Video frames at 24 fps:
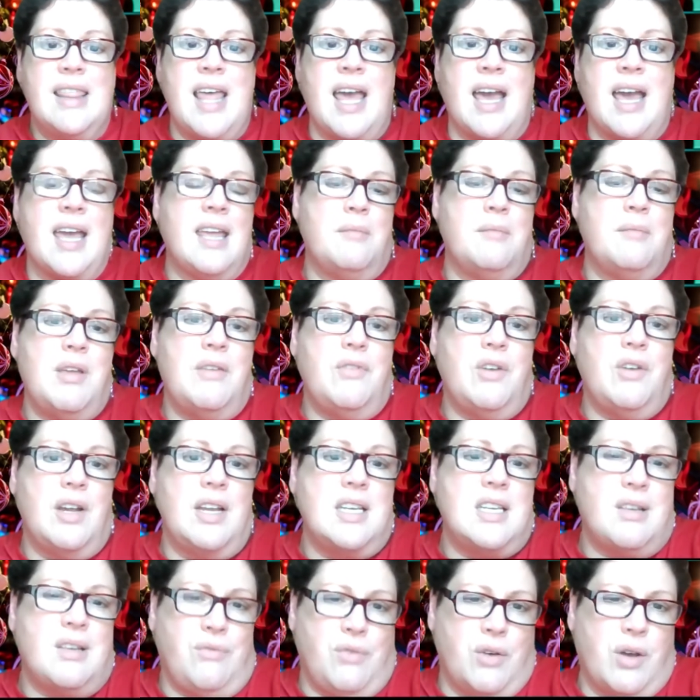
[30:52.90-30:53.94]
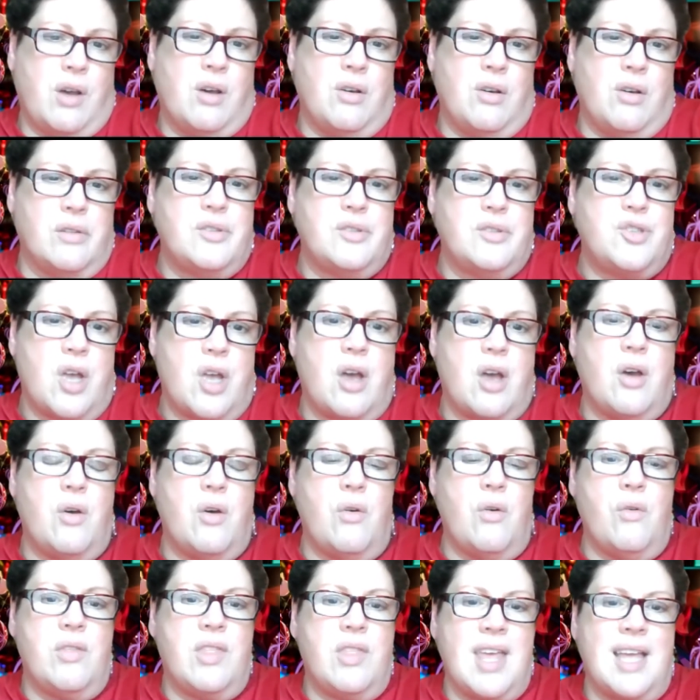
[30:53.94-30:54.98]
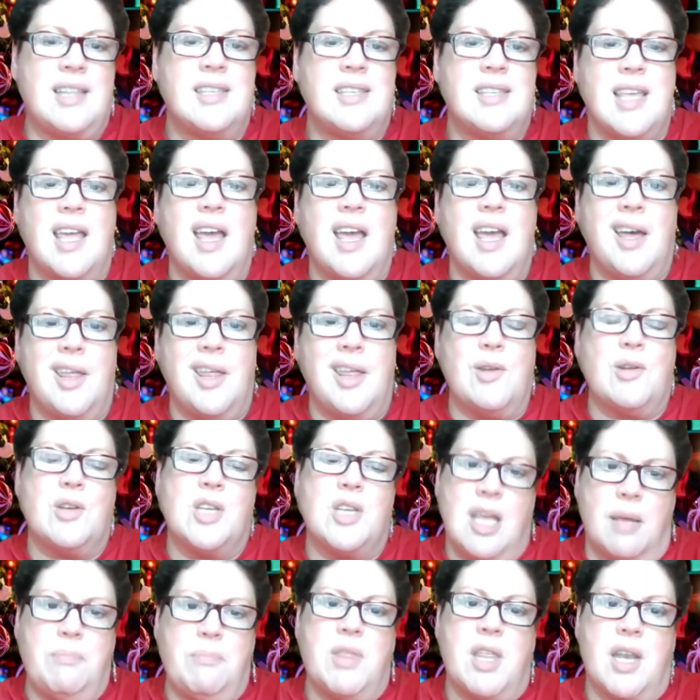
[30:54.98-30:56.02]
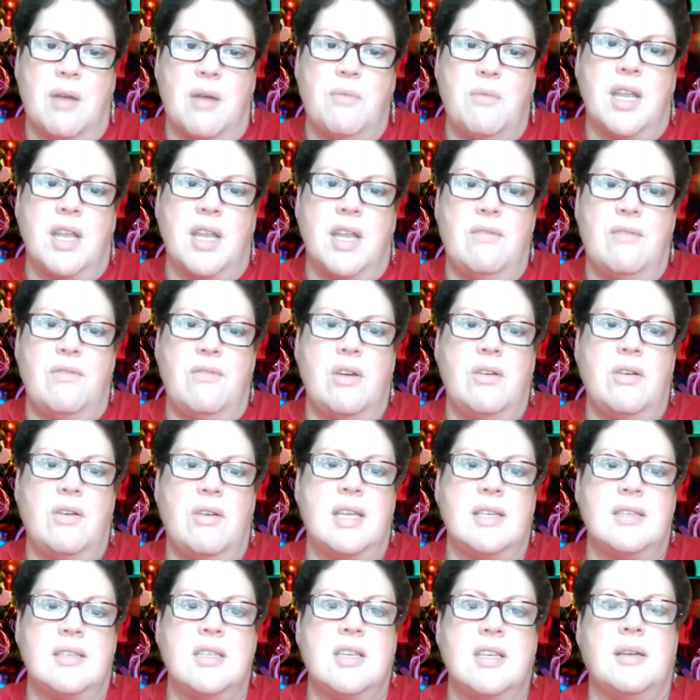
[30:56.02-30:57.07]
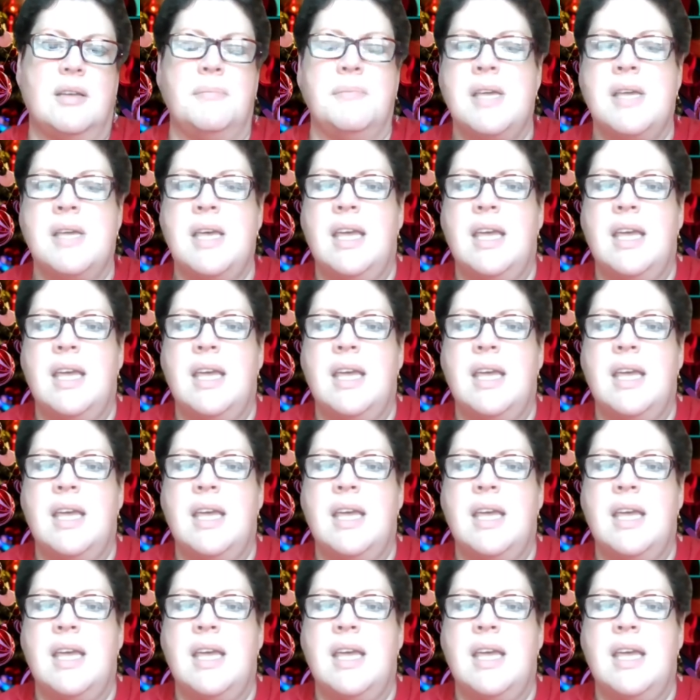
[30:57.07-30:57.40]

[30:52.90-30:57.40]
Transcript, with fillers: That can be very difficult. So that's the other tip that I would give you is to